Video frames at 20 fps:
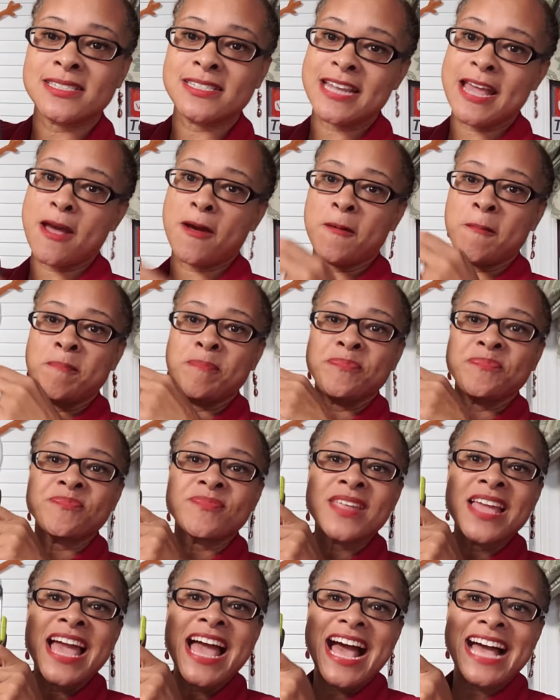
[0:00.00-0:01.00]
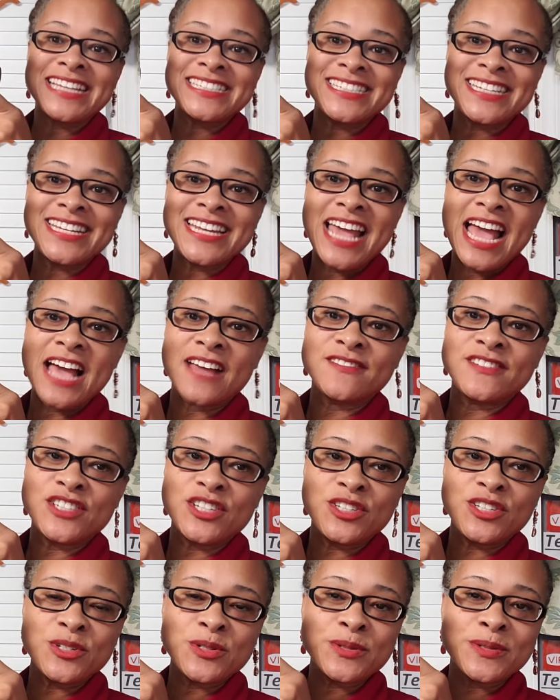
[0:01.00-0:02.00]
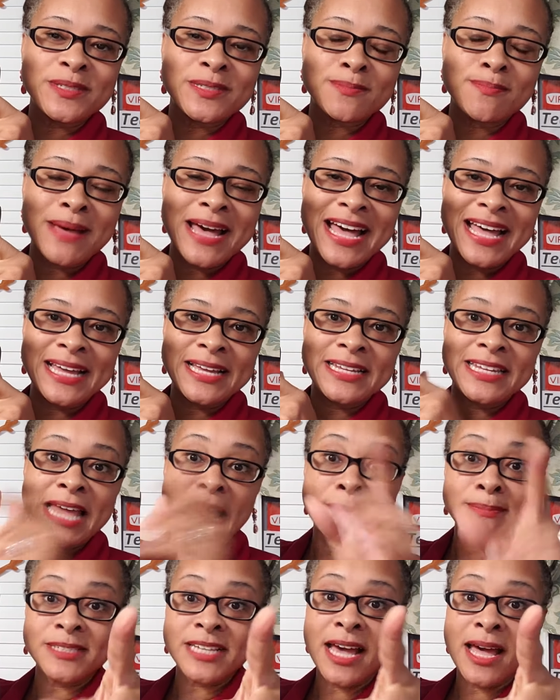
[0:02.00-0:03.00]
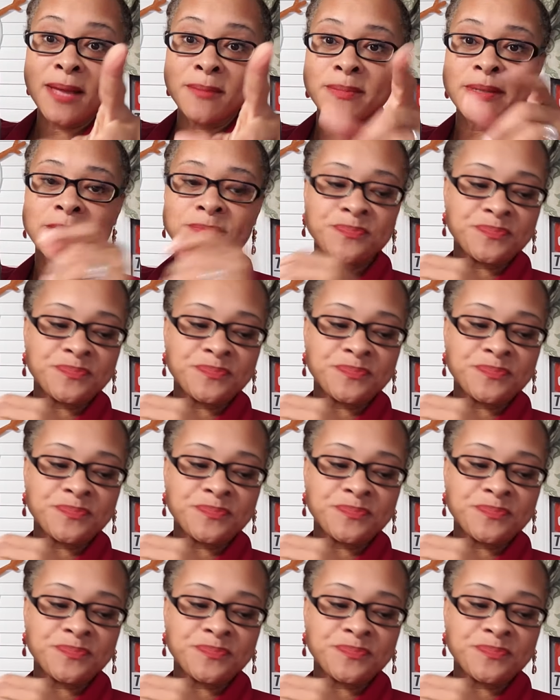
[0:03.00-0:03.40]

Now, I did have to use my laptop.